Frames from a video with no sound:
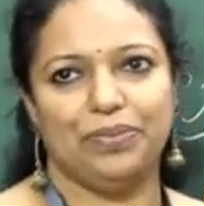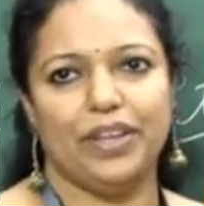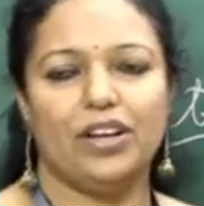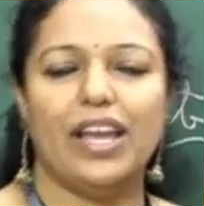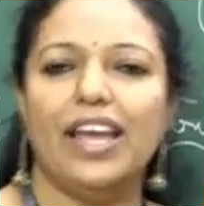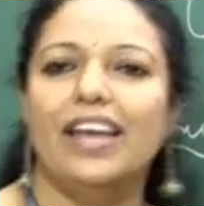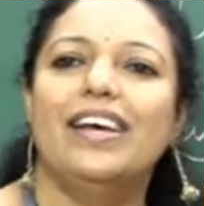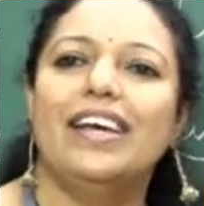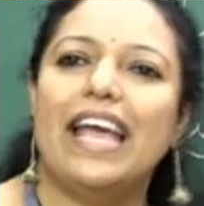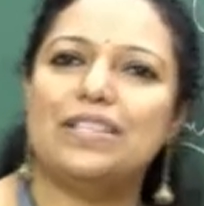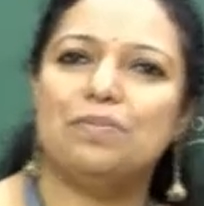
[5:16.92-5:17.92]
Okay,
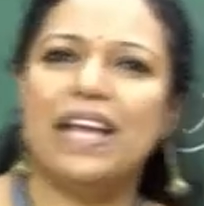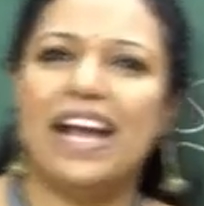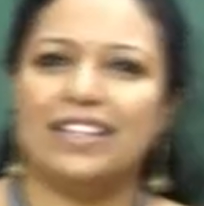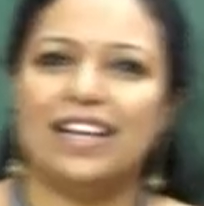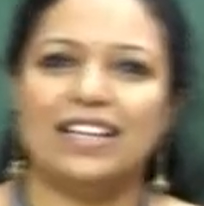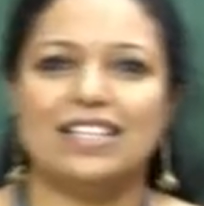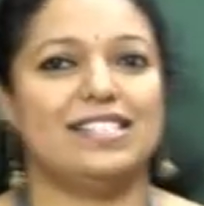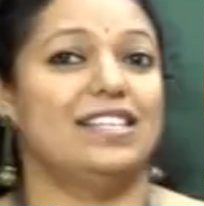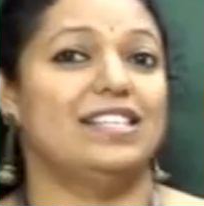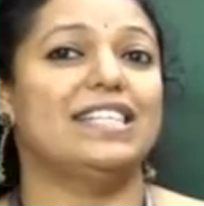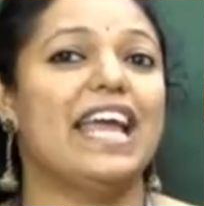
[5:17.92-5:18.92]
SBI, that is the
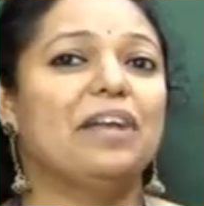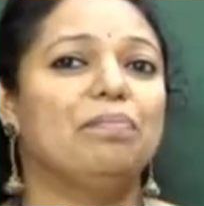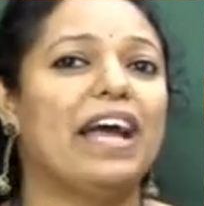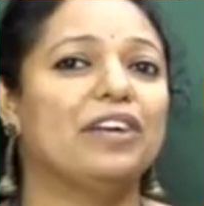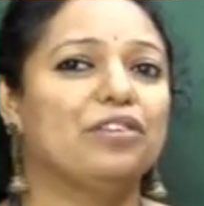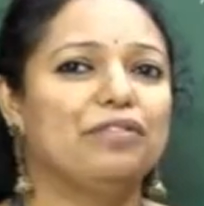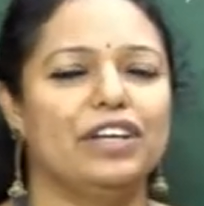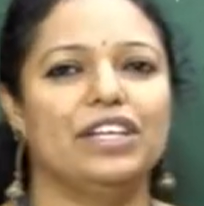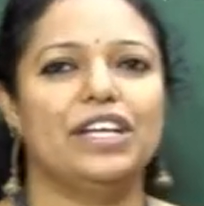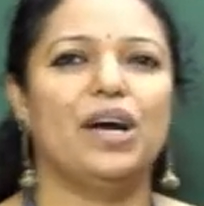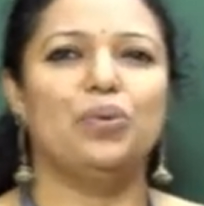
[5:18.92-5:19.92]
State Bank of
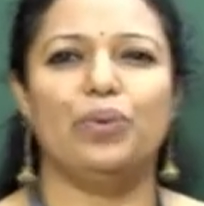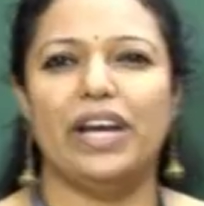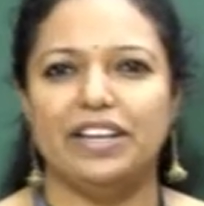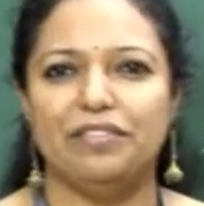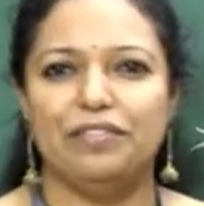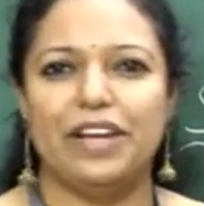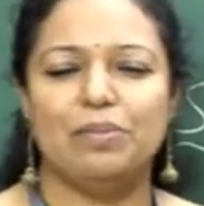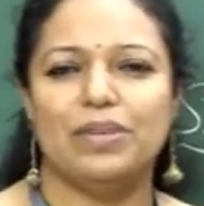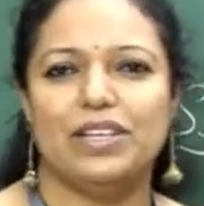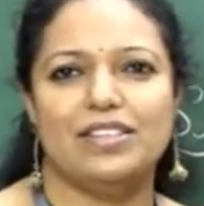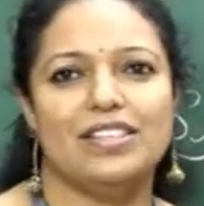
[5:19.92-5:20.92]
India, very
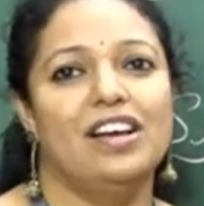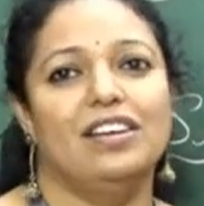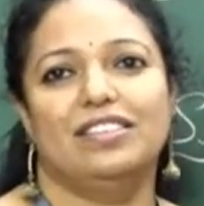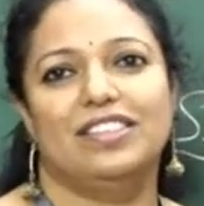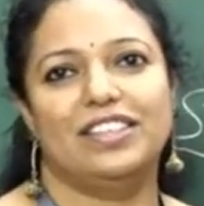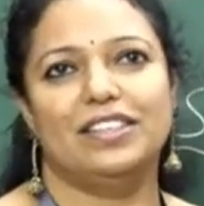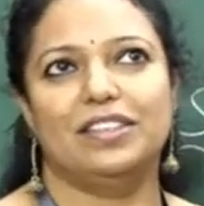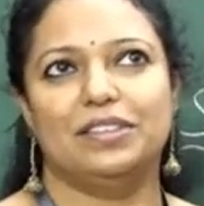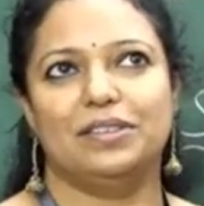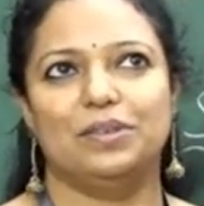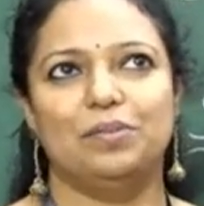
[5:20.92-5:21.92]
famous,
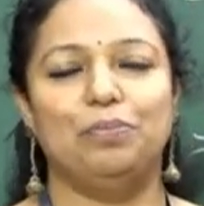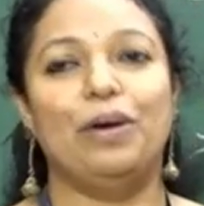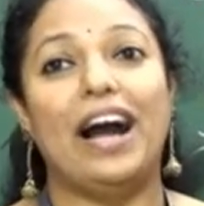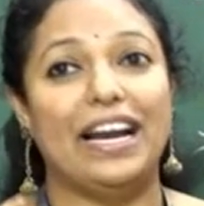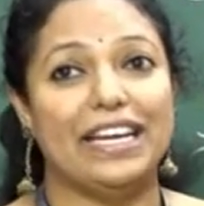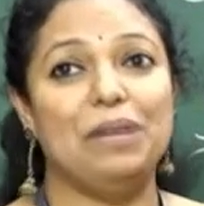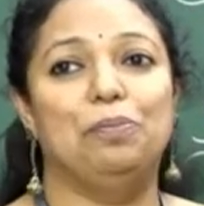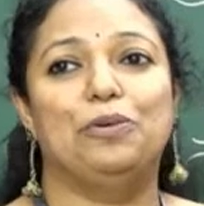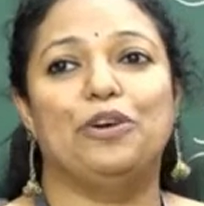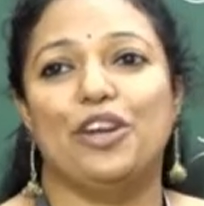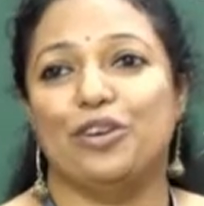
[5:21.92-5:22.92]
the high
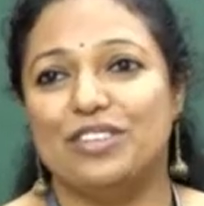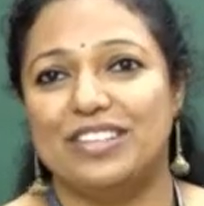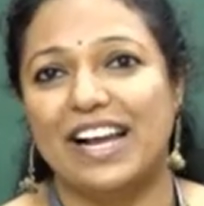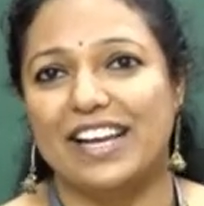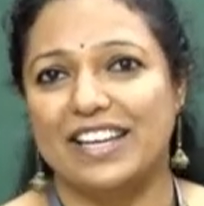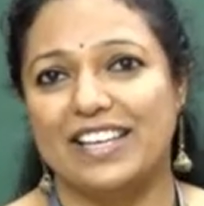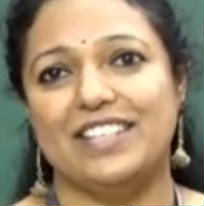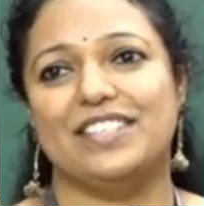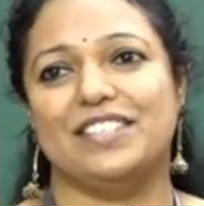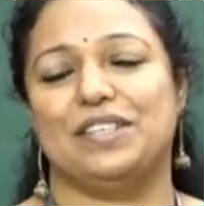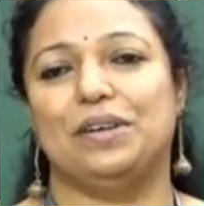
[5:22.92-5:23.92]

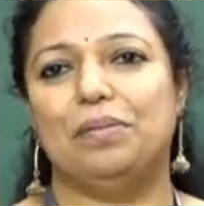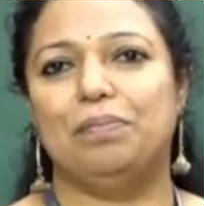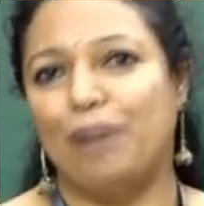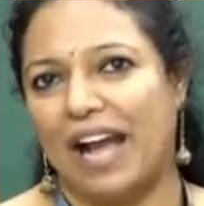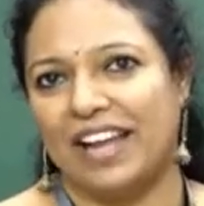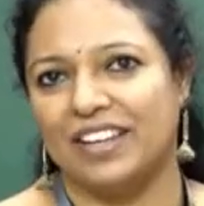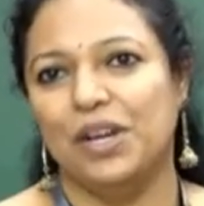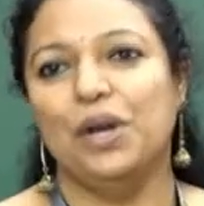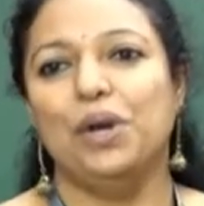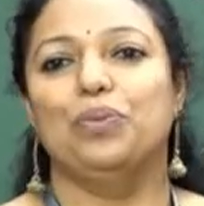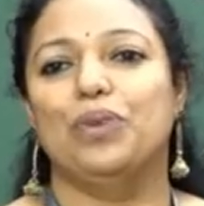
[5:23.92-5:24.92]
prioritized bank
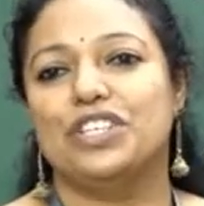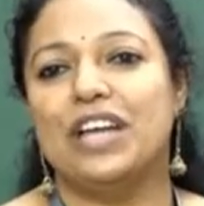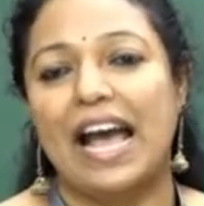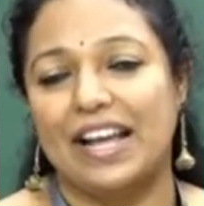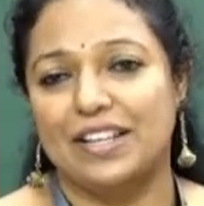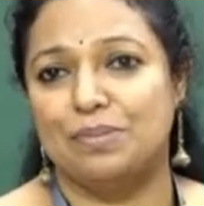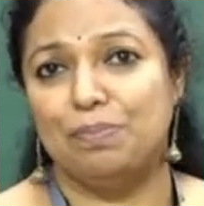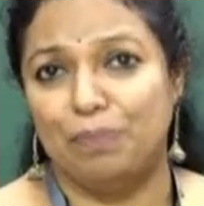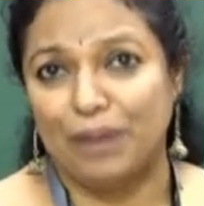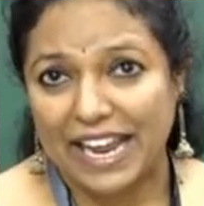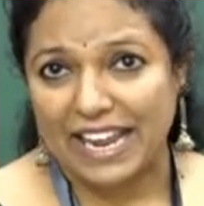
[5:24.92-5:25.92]
which has
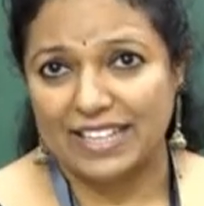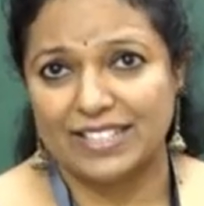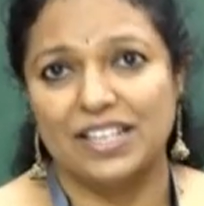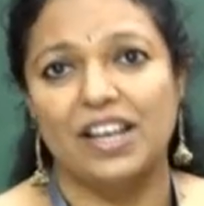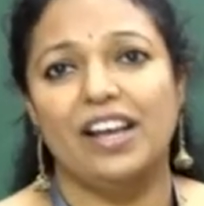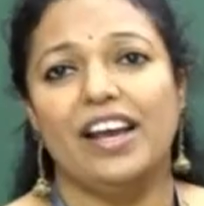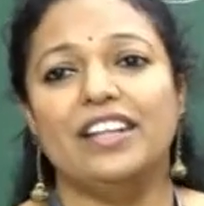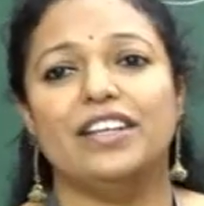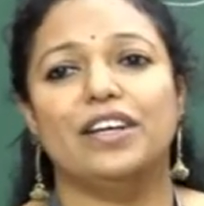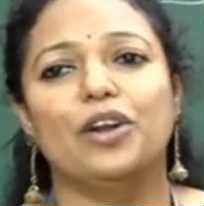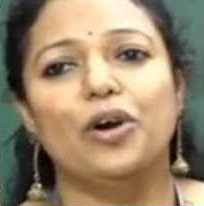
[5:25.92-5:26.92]
placed in
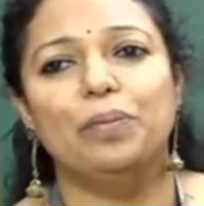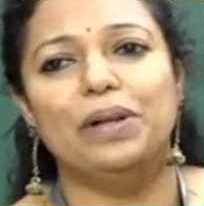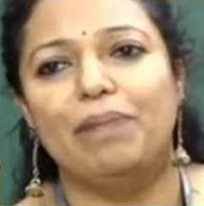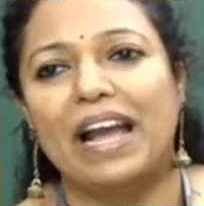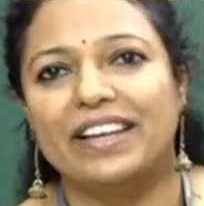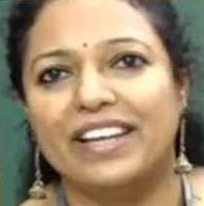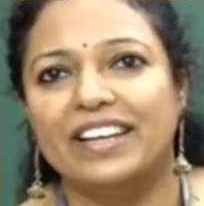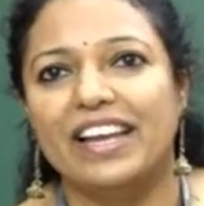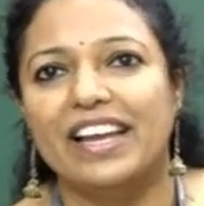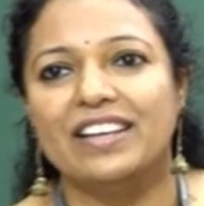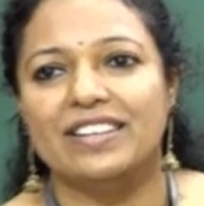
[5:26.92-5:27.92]
the global banking
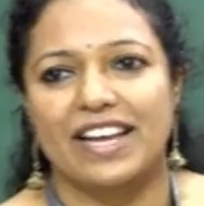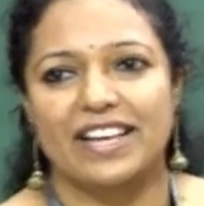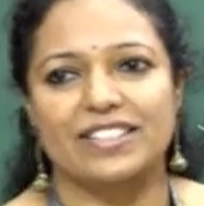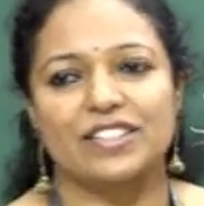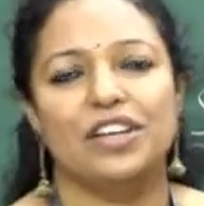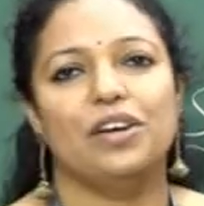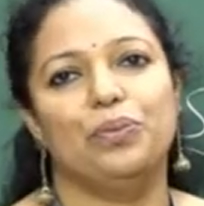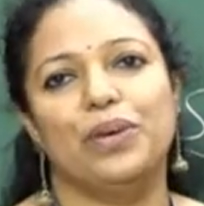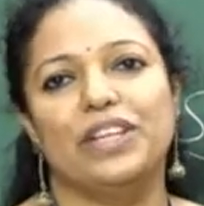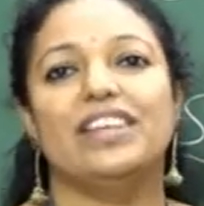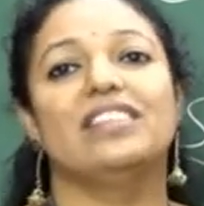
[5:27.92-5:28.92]
index
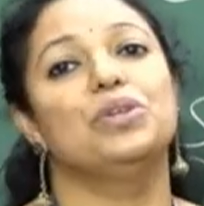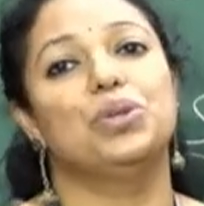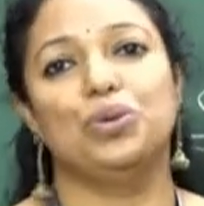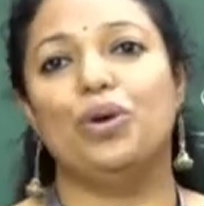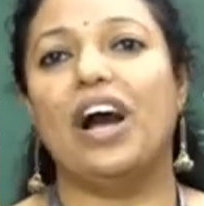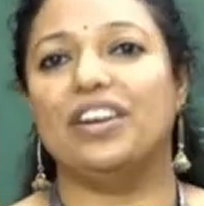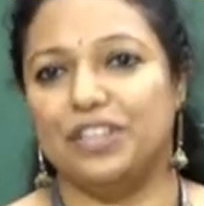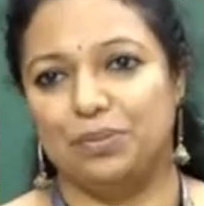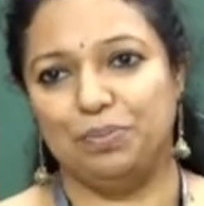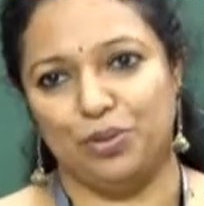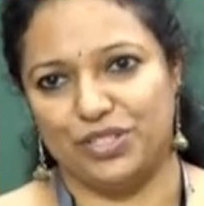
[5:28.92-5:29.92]
within
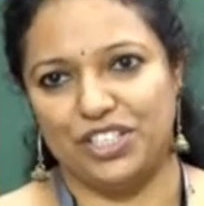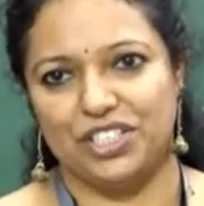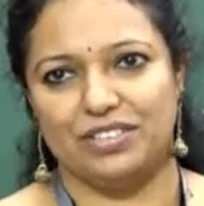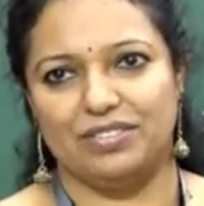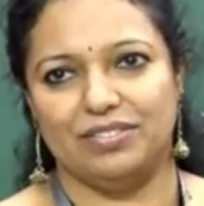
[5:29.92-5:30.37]
200 position.